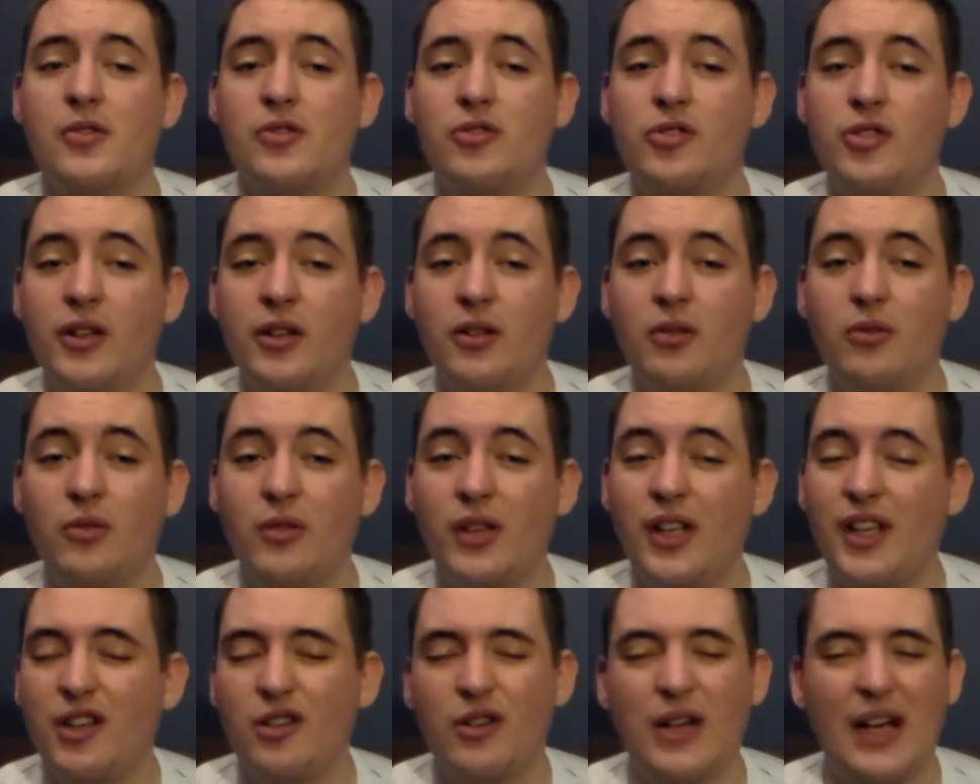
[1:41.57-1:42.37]

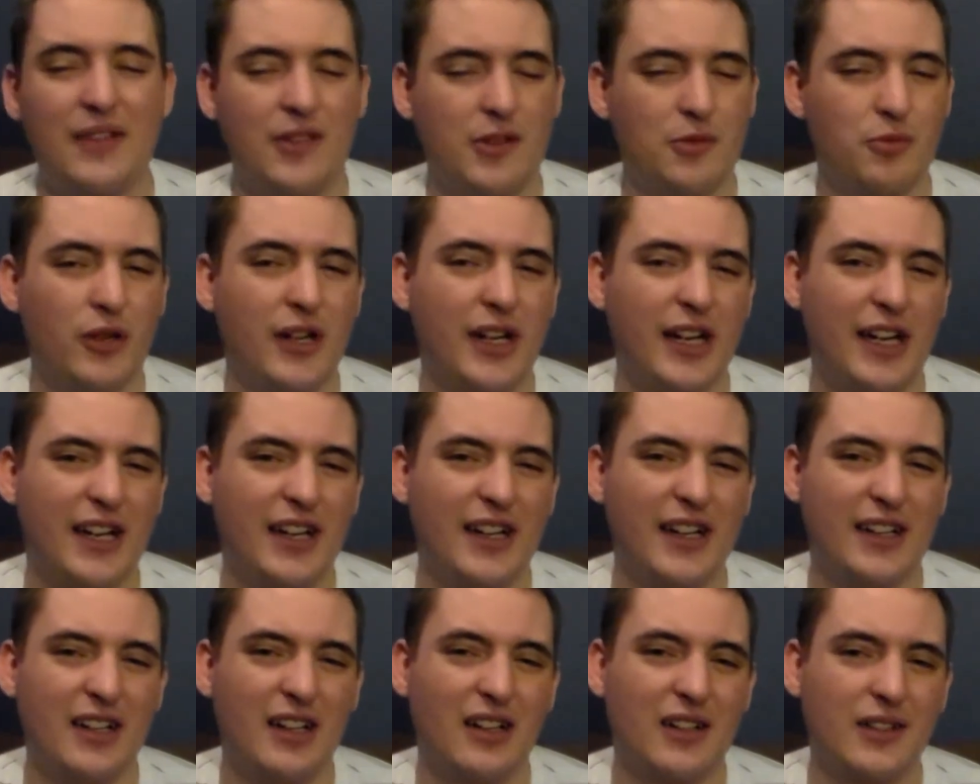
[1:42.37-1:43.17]
Generally, you'll have to break
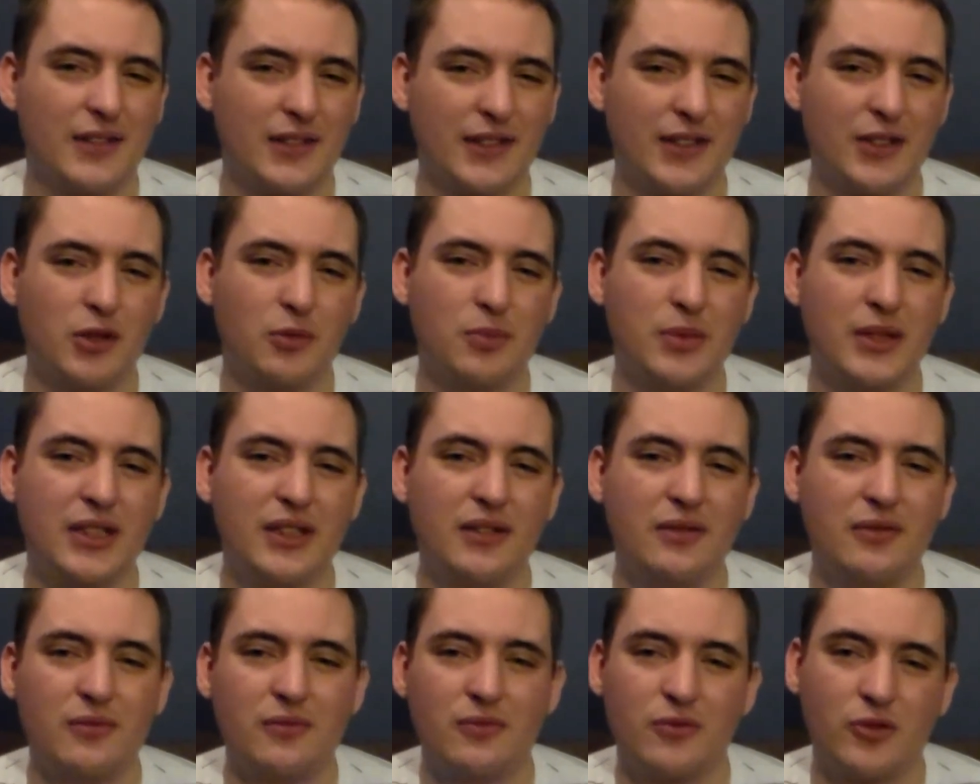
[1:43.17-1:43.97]
it in a little
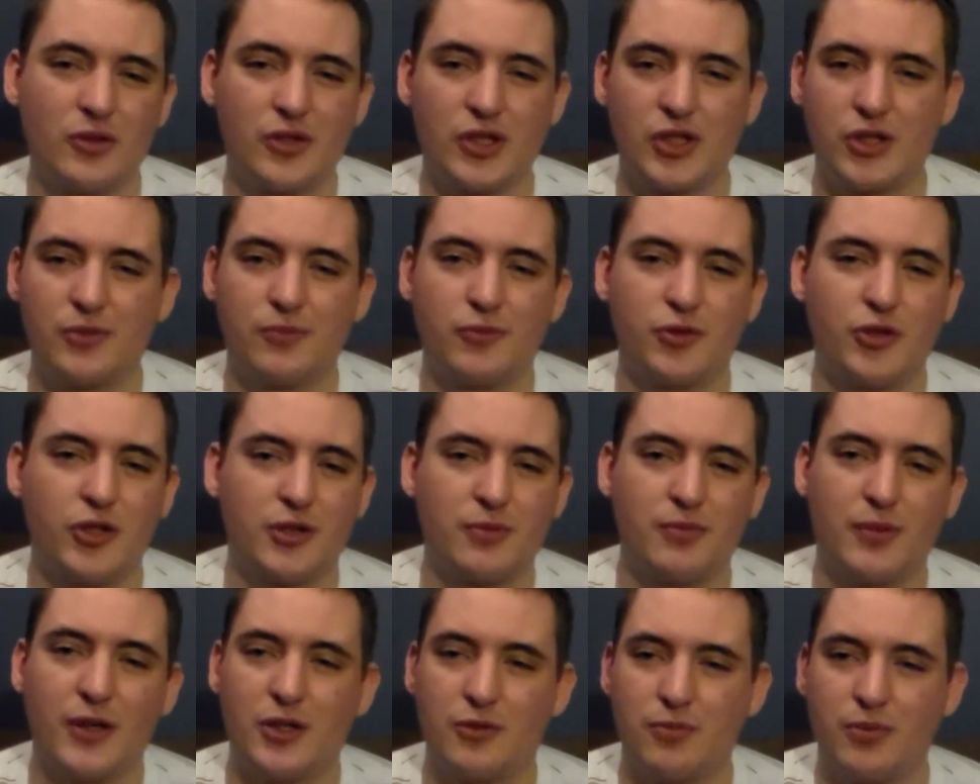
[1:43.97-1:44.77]
bit, which
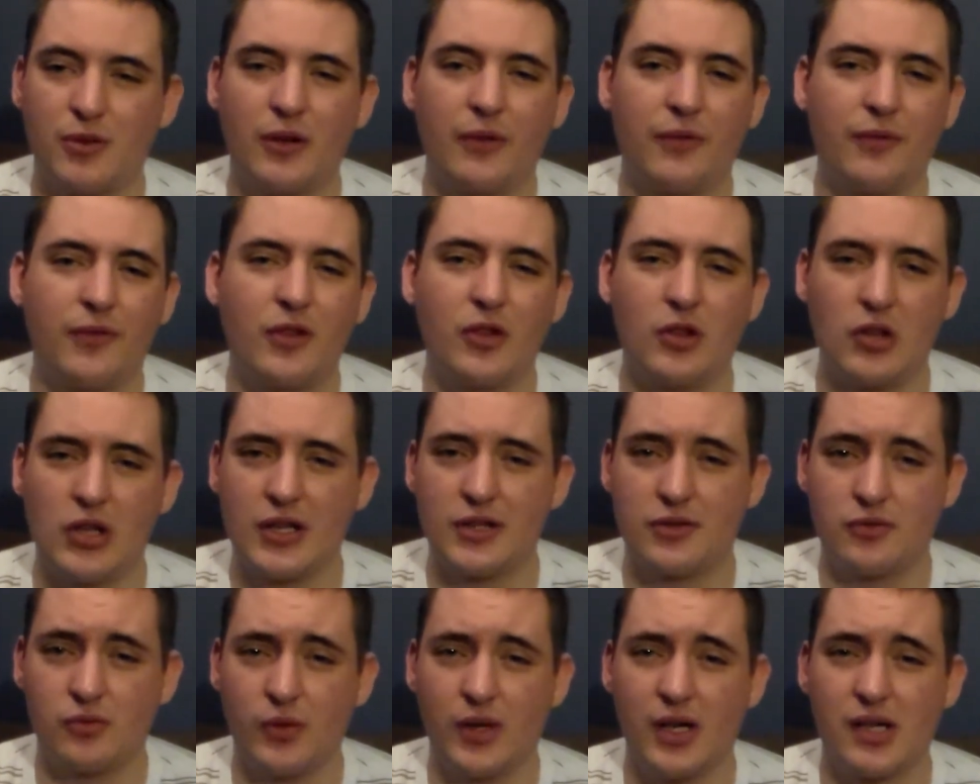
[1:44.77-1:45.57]
just means put a few
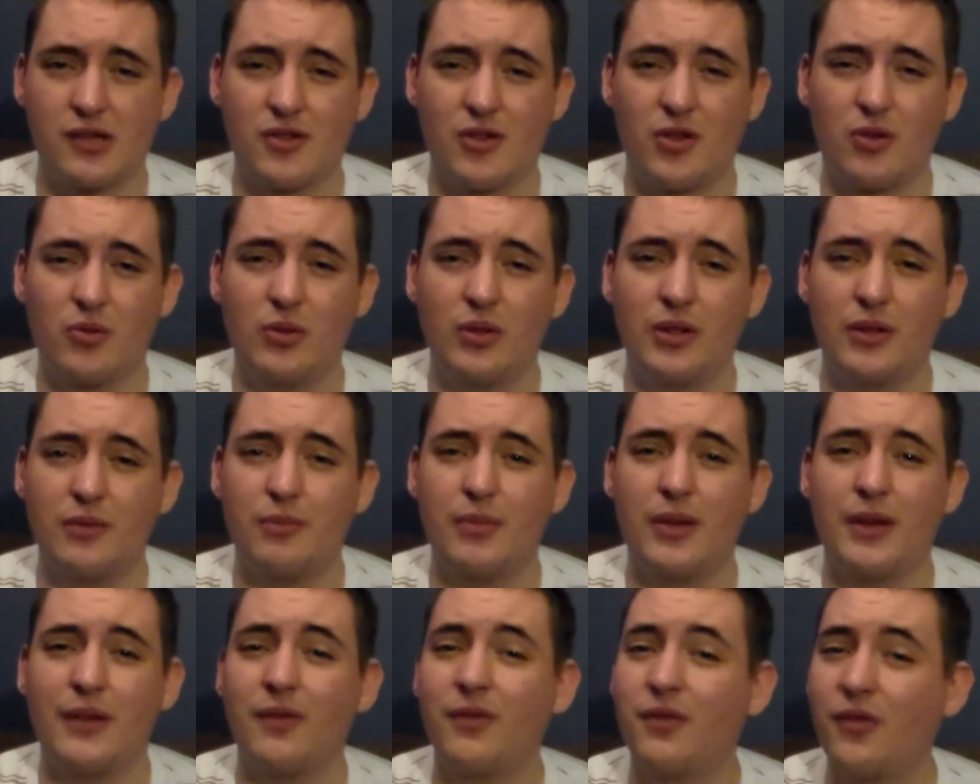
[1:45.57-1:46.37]
thousand rounds through
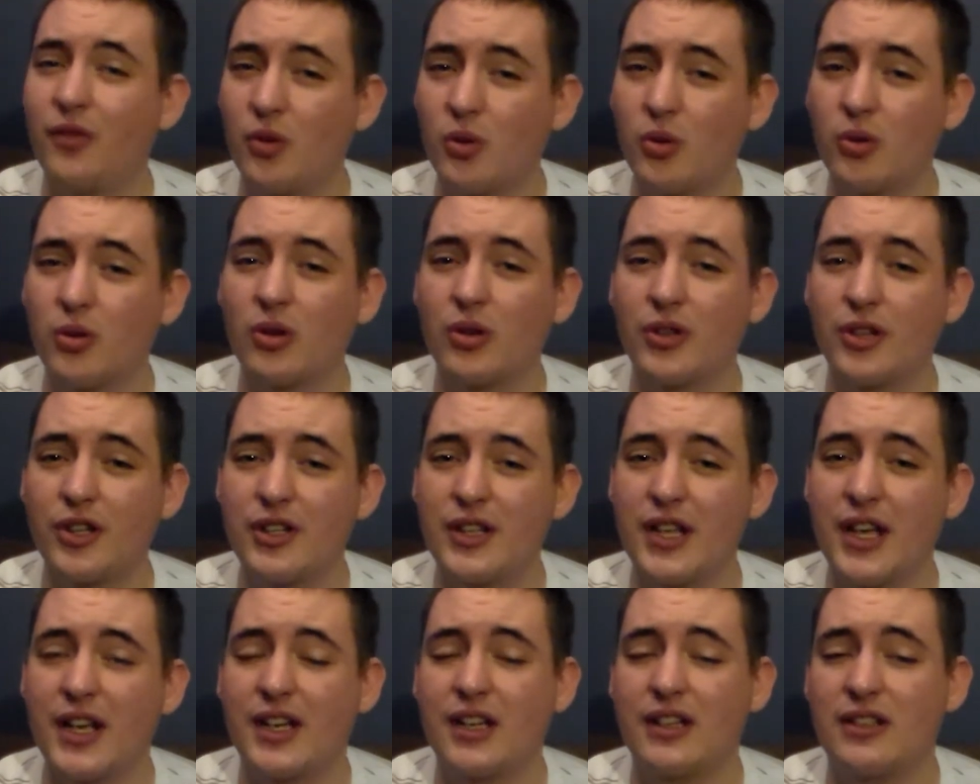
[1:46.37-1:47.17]
it before
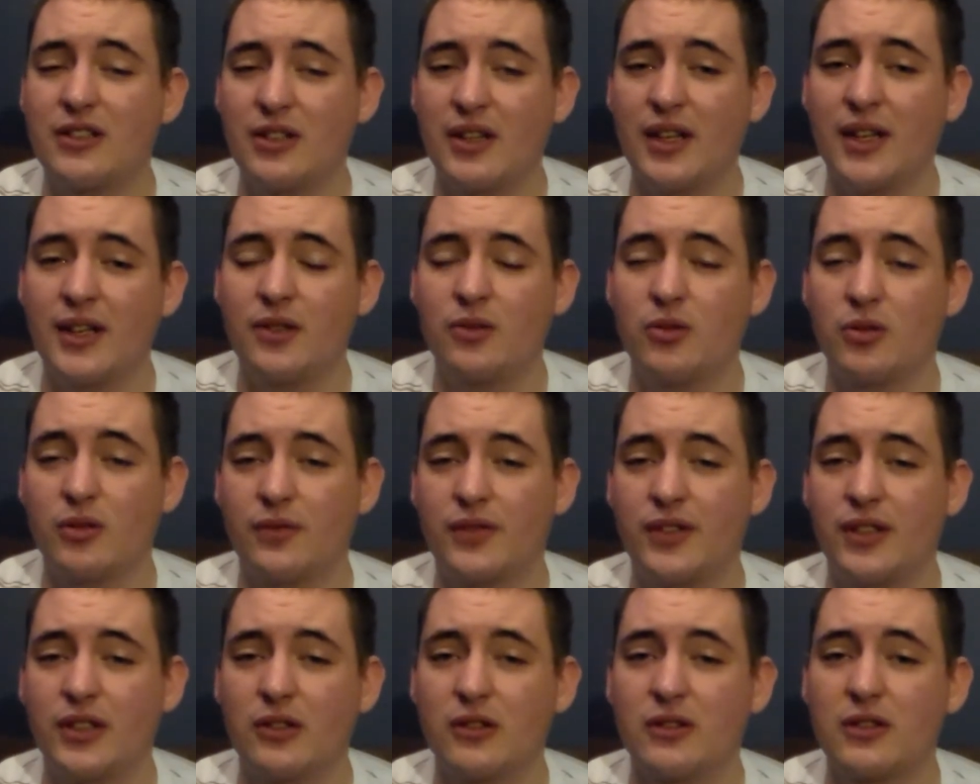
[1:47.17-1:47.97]
you take it to indoor
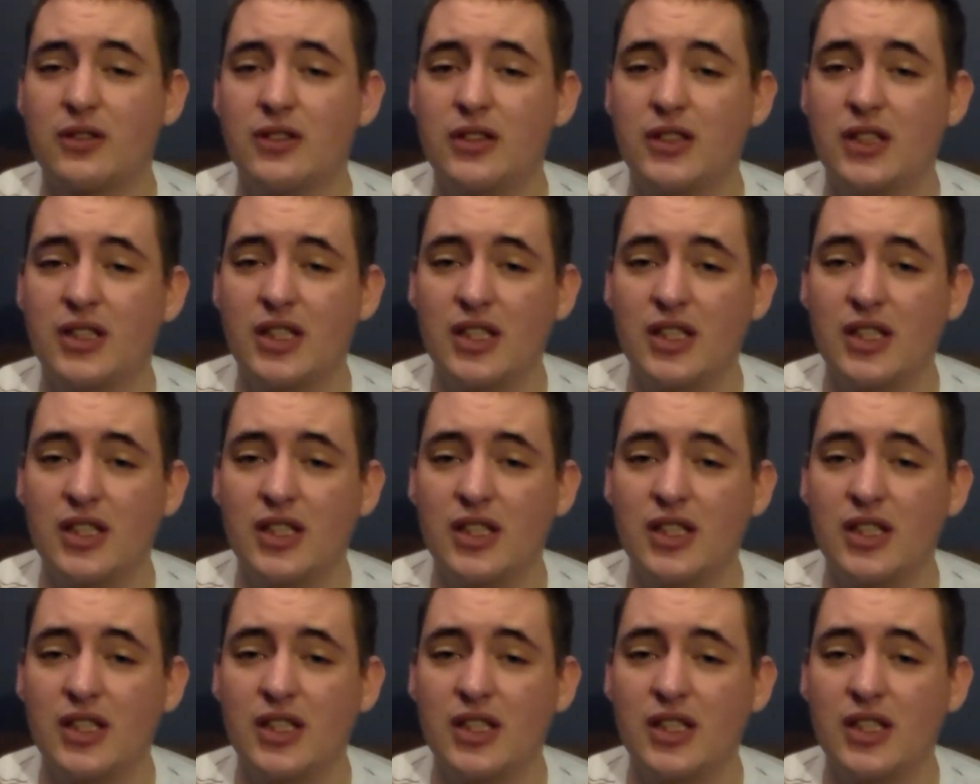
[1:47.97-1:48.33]
field,